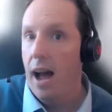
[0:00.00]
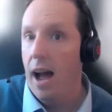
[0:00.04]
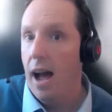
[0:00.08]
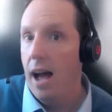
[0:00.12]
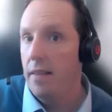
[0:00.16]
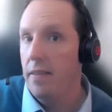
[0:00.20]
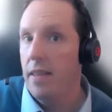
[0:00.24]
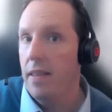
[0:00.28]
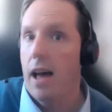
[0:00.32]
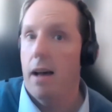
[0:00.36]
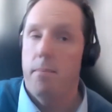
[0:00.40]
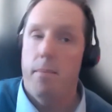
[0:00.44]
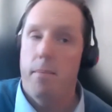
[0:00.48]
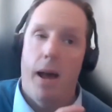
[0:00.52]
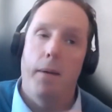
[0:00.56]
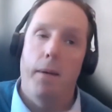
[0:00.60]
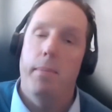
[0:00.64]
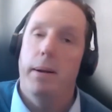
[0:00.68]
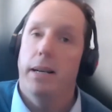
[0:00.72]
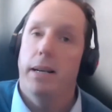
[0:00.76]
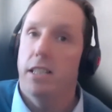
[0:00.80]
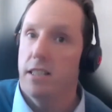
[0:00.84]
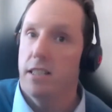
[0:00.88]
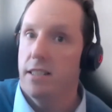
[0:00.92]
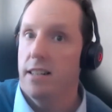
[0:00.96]
And that may
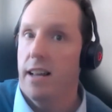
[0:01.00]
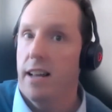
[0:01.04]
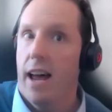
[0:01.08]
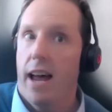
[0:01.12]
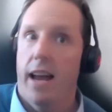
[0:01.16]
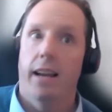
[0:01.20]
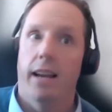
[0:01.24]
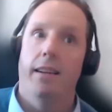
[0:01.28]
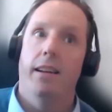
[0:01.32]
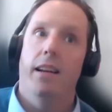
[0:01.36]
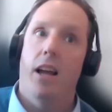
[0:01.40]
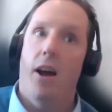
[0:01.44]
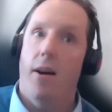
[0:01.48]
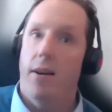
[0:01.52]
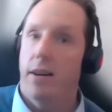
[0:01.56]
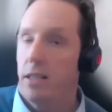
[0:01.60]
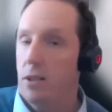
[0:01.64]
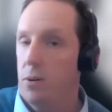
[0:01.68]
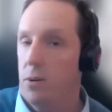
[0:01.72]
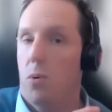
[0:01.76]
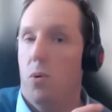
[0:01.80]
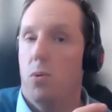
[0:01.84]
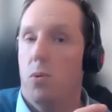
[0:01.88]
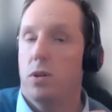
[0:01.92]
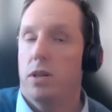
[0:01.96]
be just going
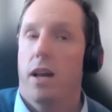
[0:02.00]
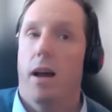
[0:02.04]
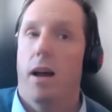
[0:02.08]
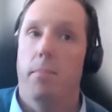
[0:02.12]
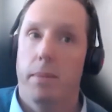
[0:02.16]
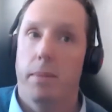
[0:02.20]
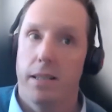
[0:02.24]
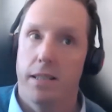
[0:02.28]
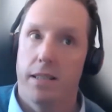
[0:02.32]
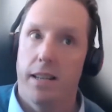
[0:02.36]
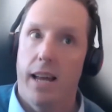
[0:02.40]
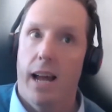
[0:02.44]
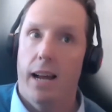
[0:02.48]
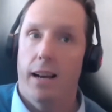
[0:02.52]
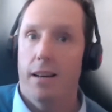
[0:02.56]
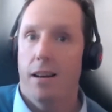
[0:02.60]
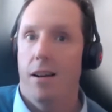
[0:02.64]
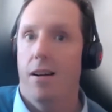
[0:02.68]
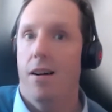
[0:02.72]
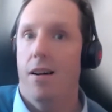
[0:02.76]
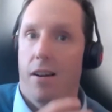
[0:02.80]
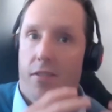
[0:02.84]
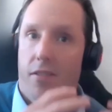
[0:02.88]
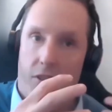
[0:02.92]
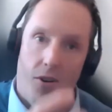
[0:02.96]
to a water company saying,
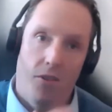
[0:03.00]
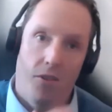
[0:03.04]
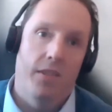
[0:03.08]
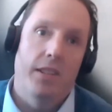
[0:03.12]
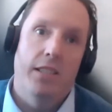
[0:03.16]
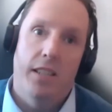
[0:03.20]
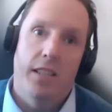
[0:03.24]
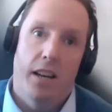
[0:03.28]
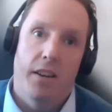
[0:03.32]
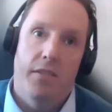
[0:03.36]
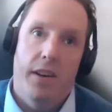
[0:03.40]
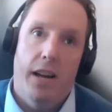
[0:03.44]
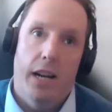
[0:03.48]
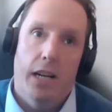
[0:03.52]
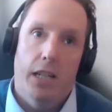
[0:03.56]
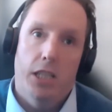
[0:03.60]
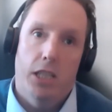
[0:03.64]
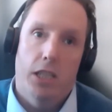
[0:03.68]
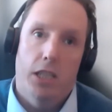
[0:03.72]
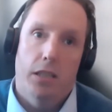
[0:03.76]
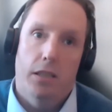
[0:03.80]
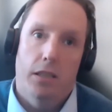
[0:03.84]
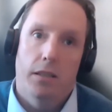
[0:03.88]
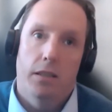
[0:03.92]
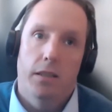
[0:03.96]
look, I've got this
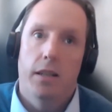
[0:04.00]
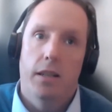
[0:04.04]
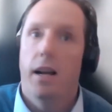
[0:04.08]
innovation.